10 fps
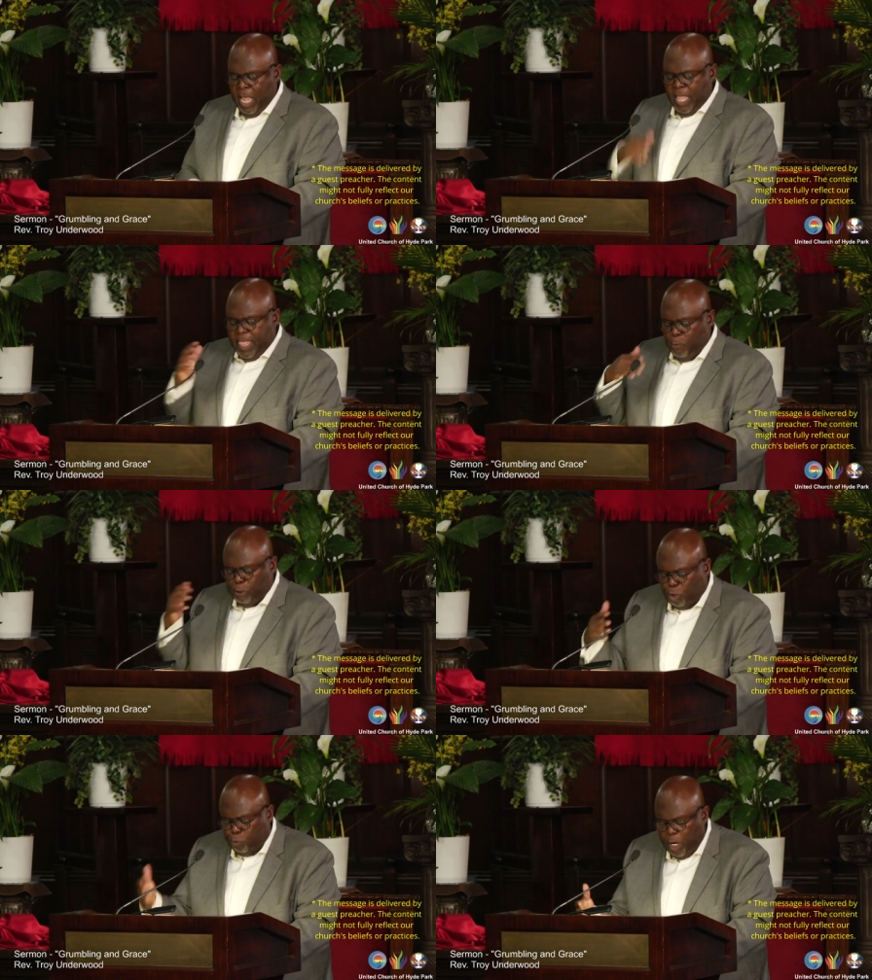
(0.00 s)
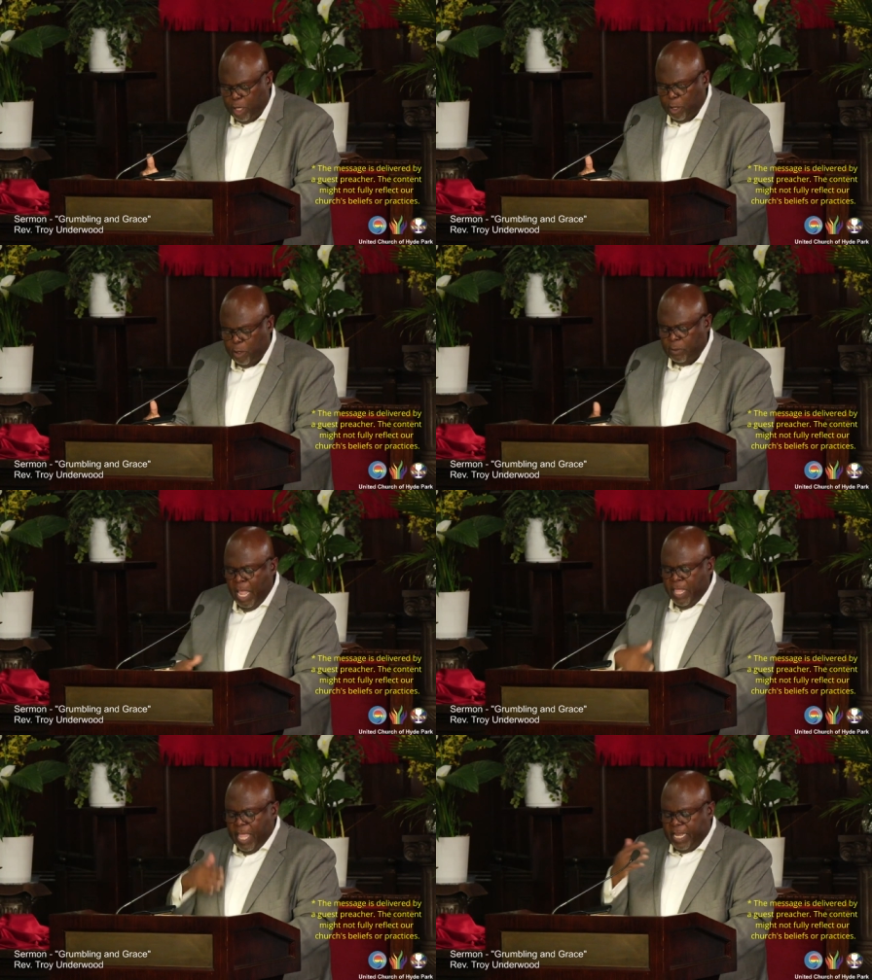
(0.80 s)
They were triggered.
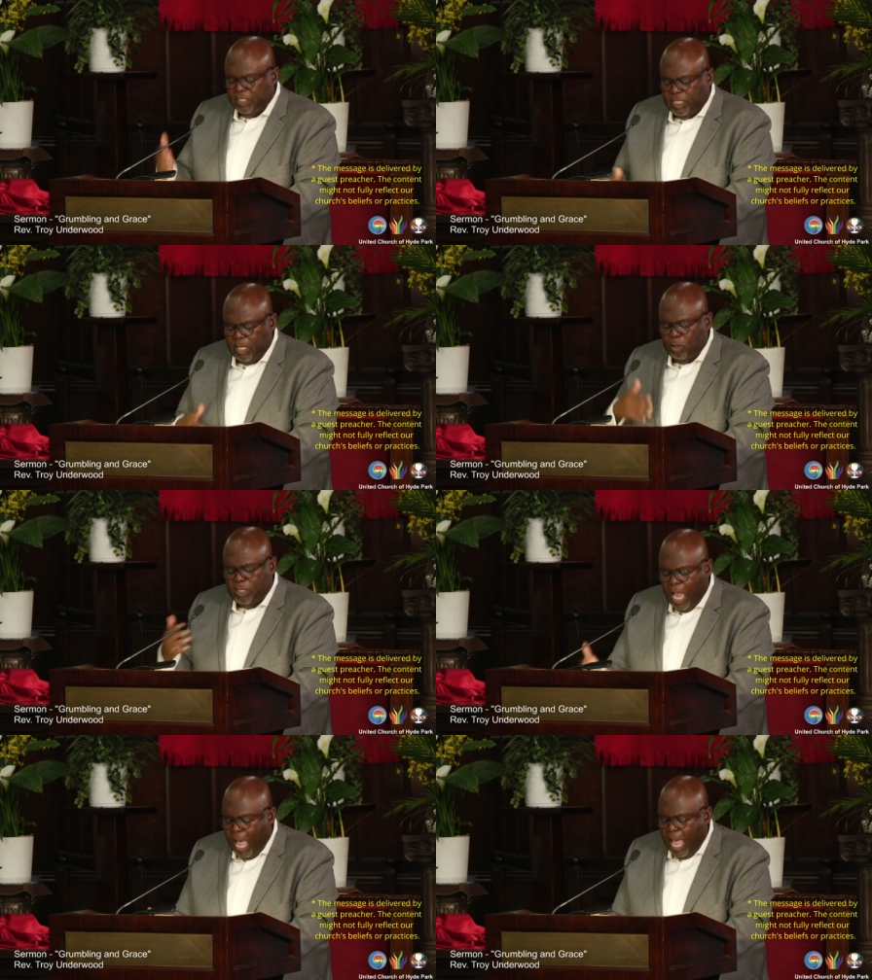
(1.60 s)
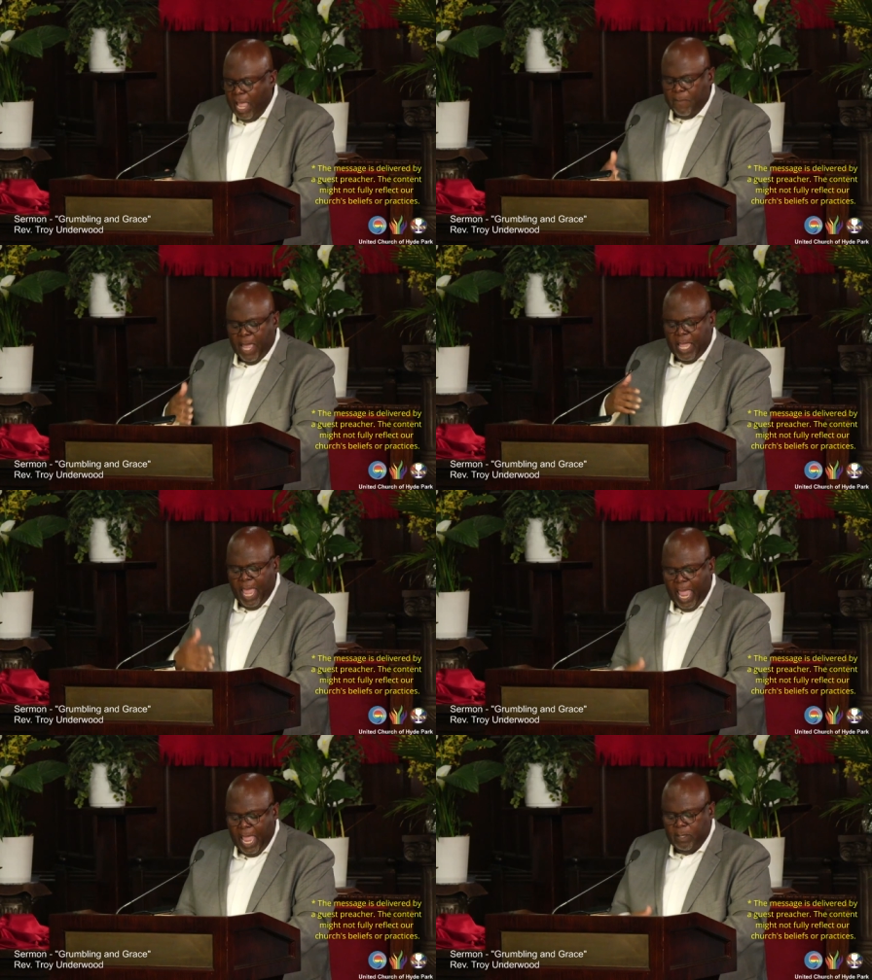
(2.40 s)
They considered dying by the
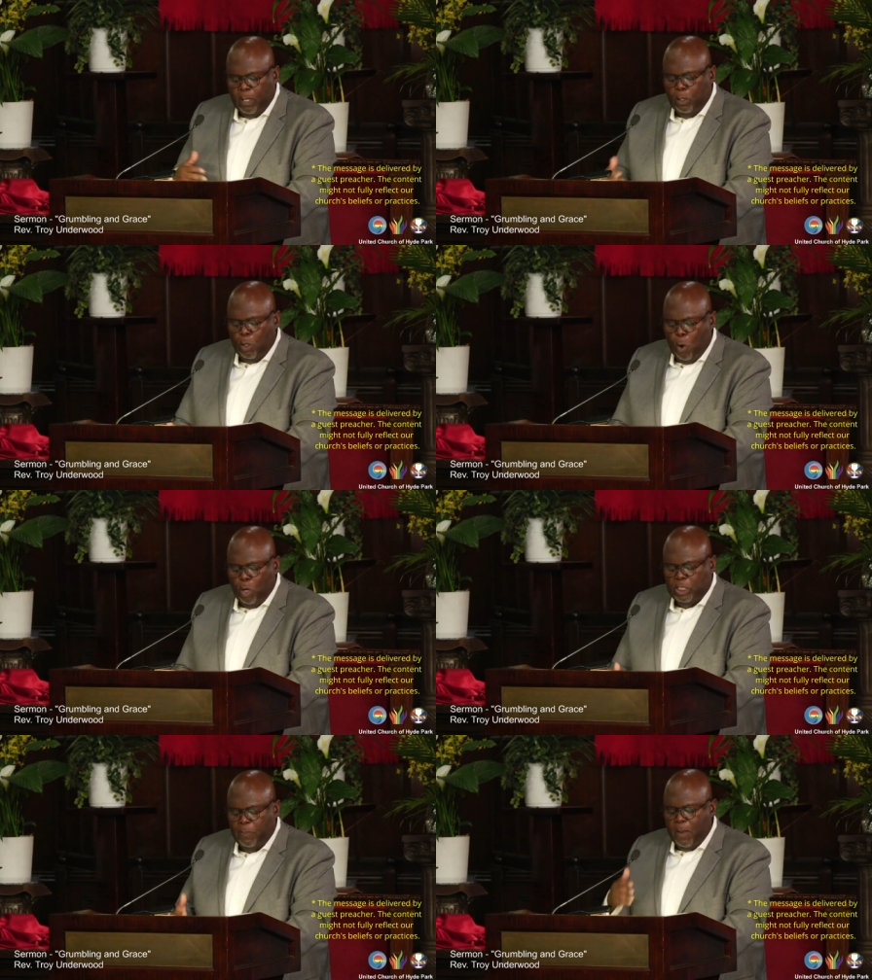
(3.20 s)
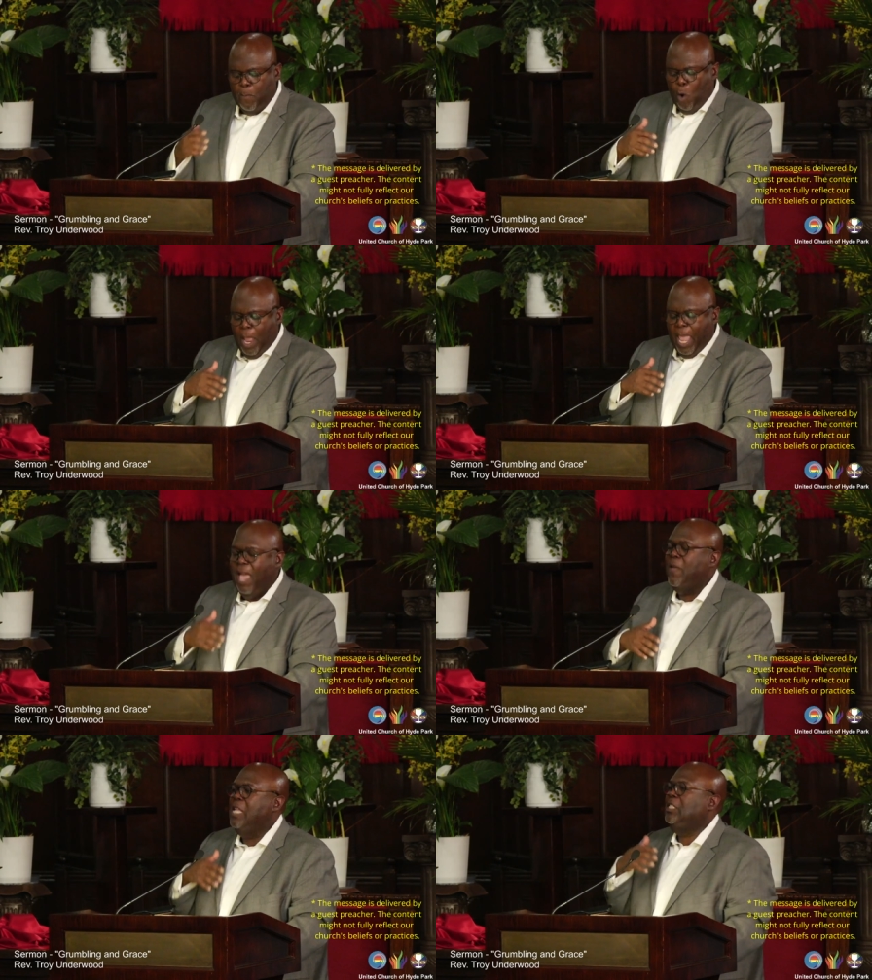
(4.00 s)
hand of the Lord to be more
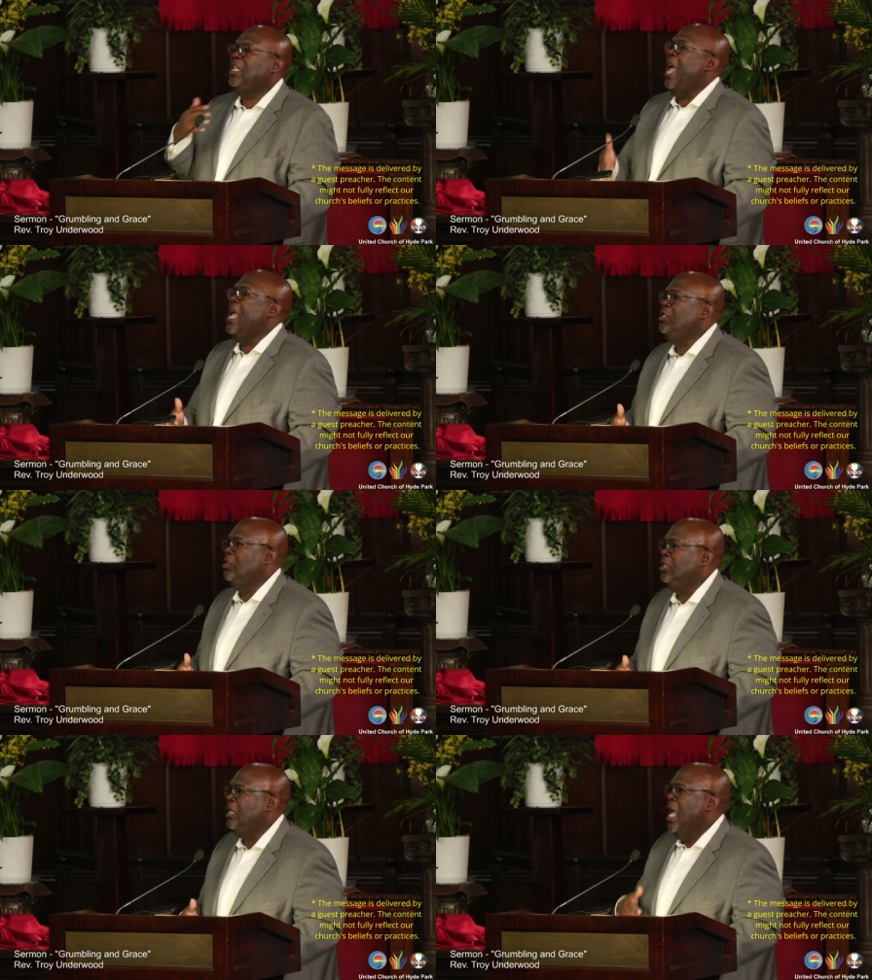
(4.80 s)
advantageous